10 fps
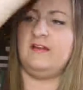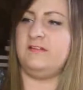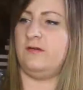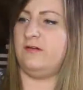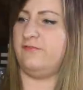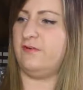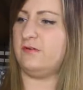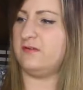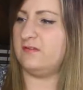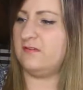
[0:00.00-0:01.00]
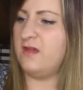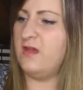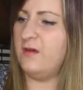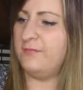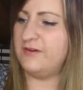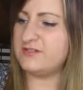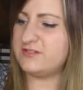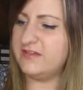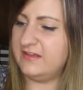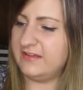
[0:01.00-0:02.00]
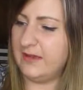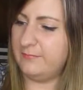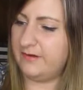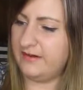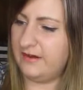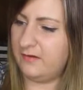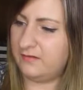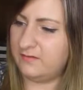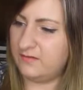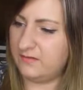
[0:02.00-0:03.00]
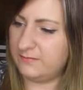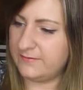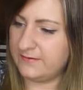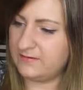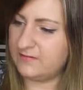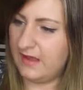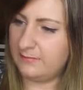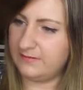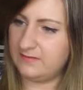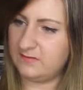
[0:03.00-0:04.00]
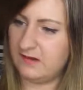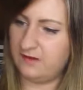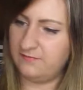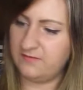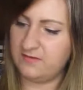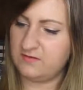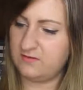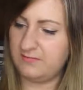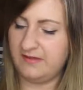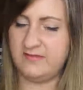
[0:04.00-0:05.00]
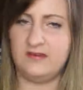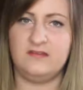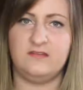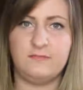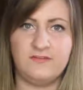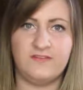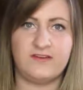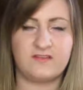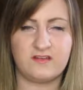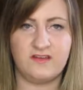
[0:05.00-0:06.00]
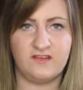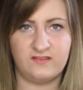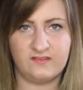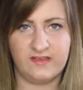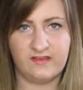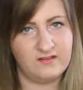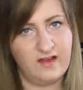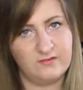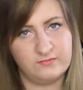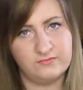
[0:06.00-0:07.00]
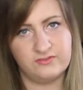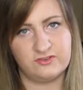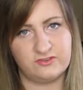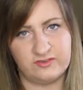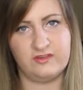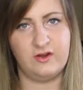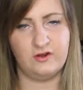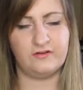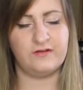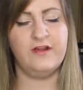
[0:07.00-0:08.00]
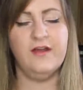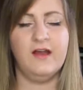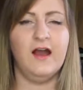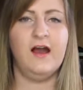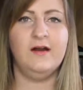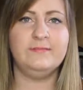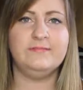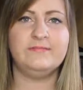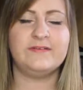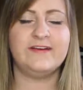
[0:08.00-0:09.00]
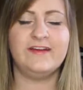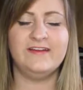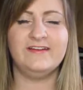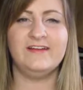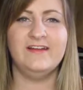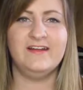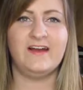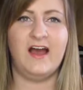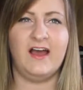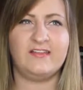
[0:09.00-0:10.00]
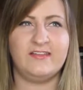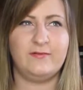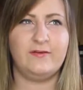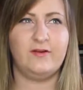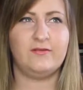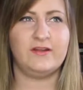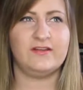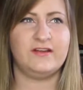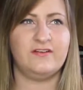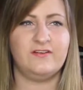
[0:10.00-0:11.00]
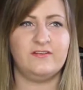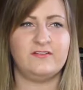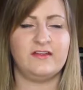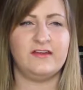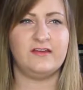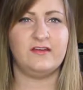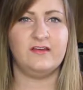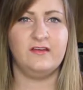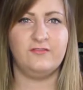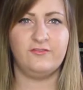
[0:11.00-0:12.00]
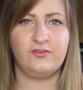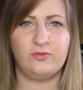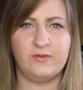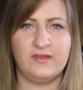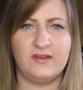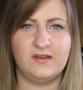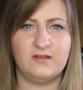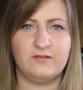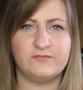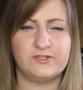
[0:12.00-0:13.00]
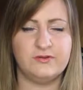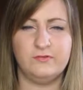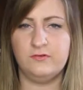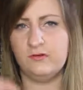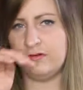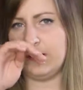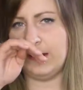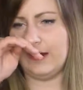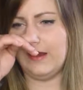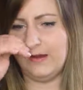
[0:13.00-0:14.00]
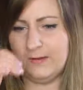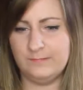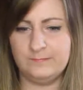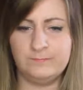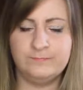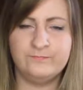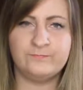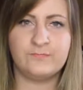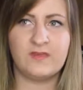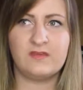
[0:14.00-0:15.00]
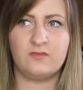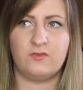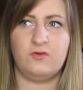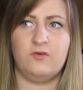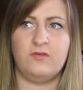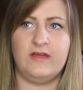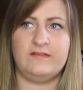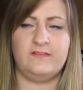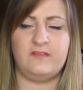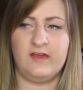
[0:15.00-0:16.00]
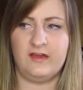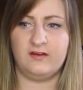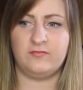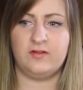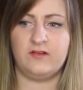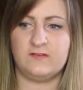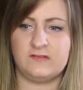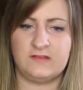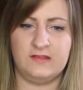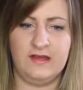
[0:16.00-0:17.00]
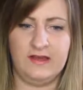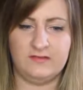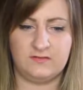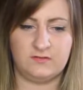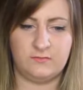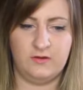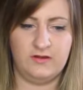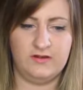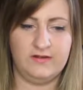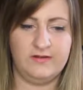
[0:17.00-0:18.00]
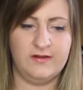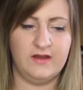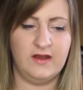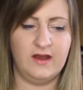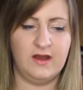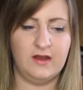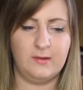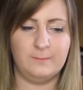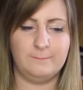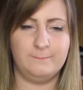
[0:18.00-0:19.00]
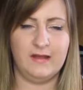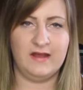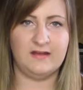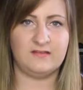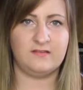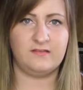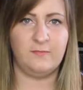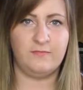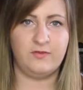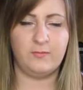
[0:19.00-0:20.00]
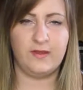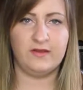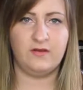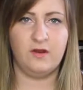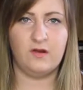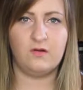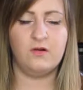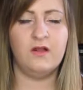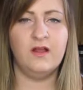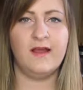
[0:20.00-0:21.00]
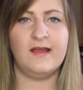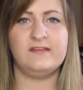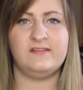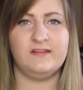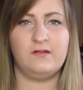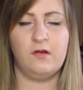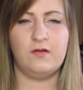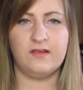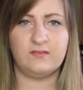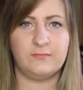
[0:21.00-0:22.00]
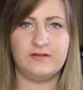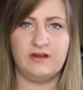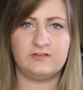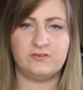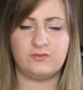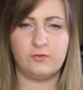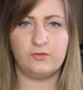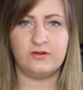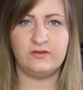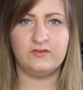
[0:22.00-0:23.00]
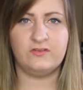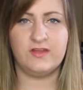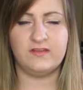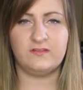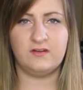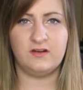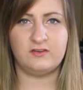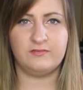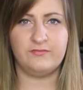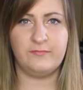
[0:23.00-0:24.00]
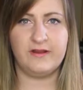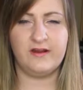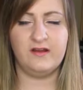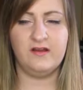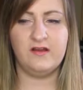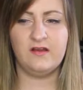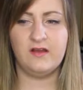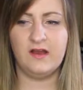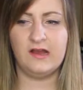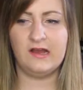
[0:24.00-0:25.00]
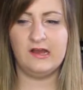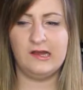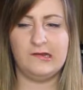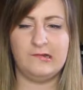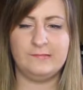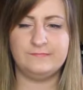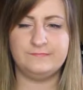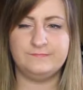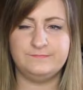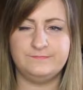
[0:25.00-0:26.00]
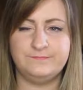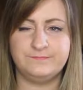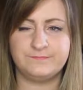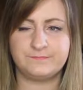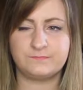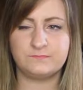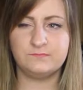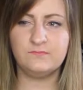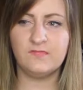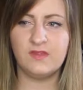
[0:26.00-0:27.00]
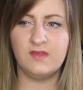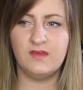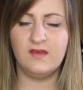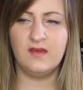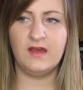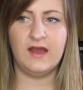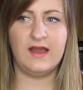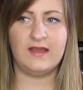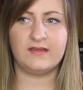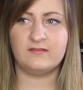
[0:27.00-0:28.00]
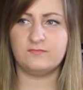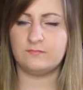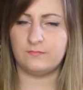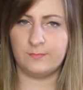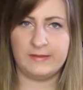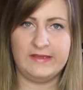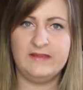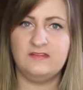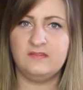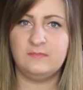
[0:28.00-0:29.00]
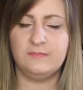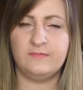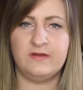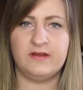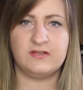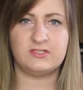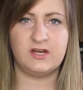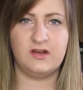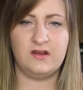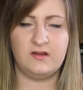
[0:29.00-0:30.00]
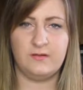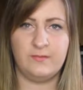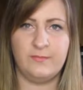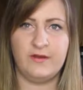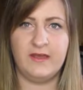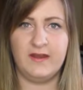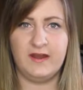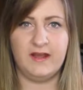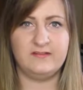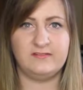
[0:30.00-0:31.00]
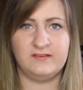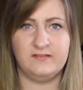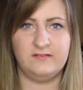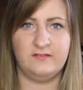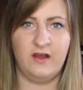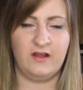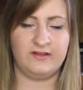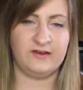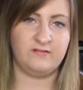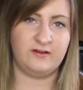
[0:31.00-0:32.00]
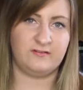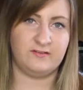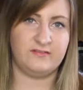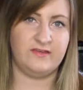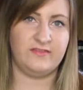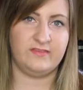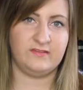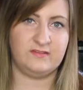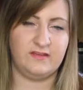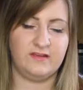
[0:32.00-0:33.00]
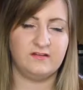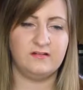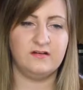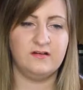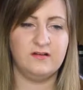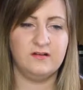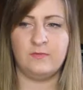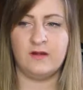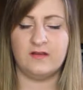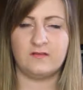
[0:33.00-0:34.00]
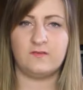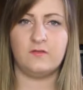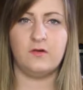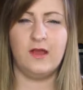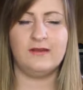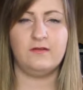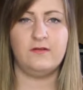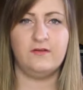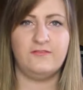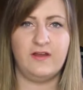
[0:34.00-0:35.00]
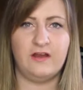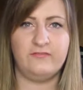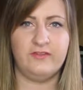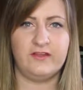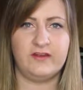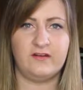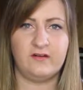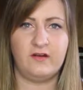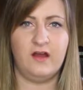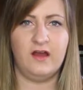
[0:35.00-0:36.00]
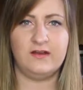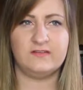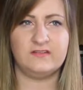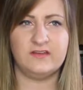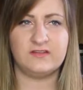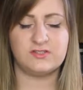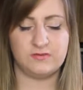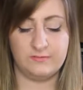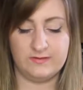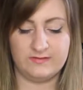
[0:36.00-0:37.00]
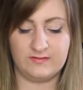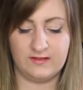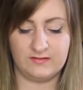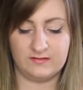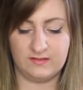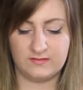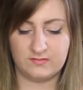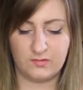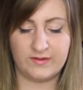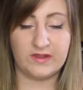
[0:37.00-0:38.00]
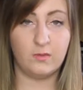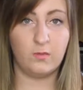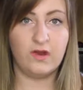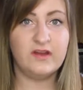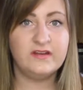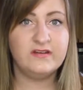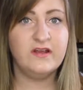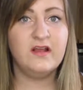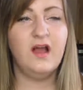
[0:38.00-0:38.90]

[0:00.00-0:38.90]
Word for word: I don't know, focus. But it's just healing up right now. It's a little bit like scabby and stuff. And there's some line that need to be fixed because like I just, it hurt. Um, but I think we're going in there like first weekend of June. Um, so that's that in regards to the last one. Um, as some of you might know, I did go against my doctor's orders and started the Femara. Um, I planned to uh, chart, but I did not get around to that this cycle. What else? So I don't know if I ovulated or not. Today should be cycle day 21.